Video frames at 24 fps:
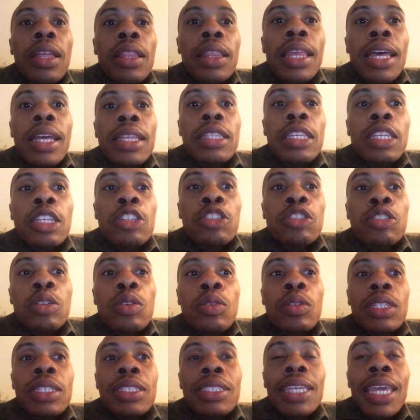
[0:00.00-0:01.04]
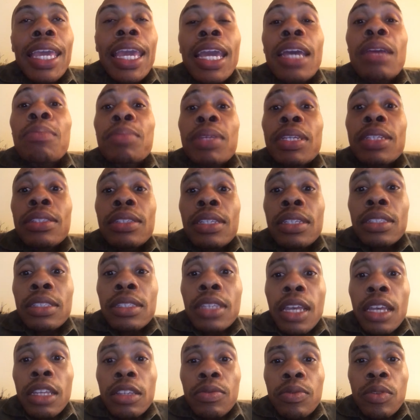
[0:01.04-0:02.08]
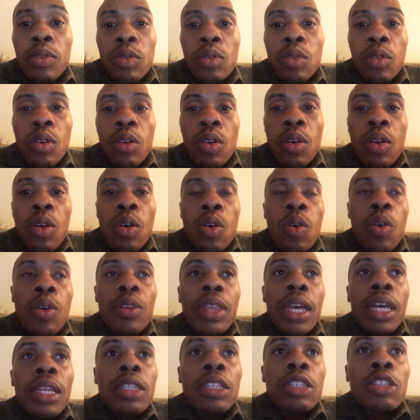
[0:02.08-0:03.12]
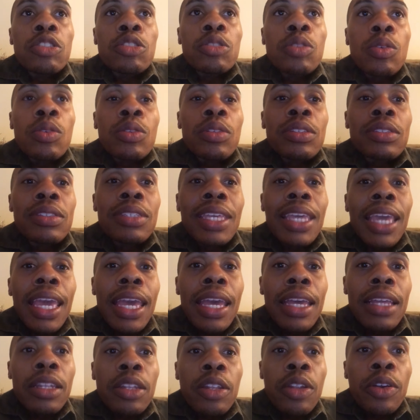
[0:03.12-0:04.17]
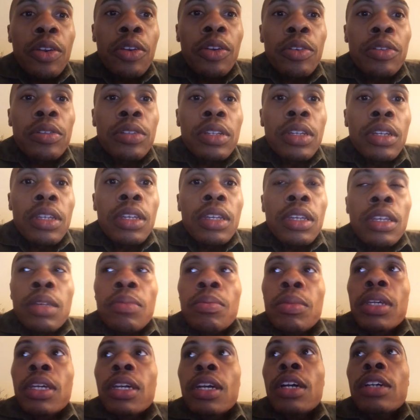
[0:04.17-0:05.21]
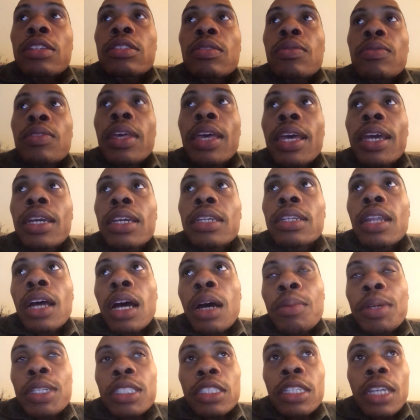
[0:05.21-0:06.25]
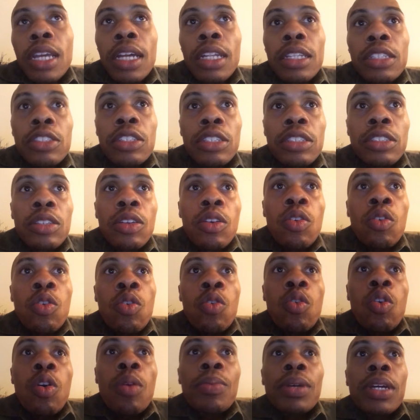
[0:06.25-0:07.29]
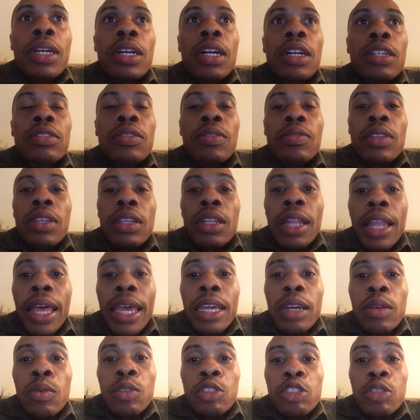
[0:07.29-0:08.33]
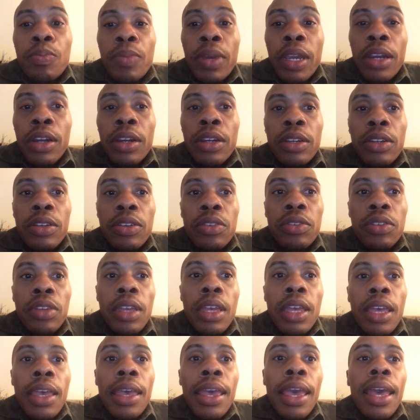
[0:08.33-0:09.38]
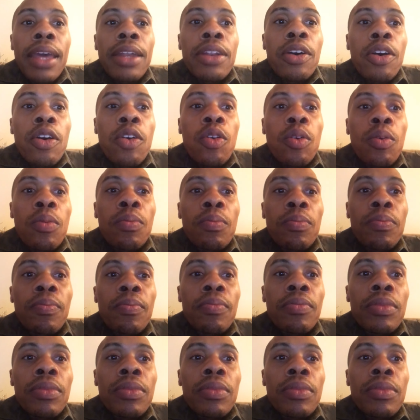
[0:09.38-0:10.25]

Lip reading: that these students can't be successful or that these students can't learn because of the economic challenges or because of the language barriers at home.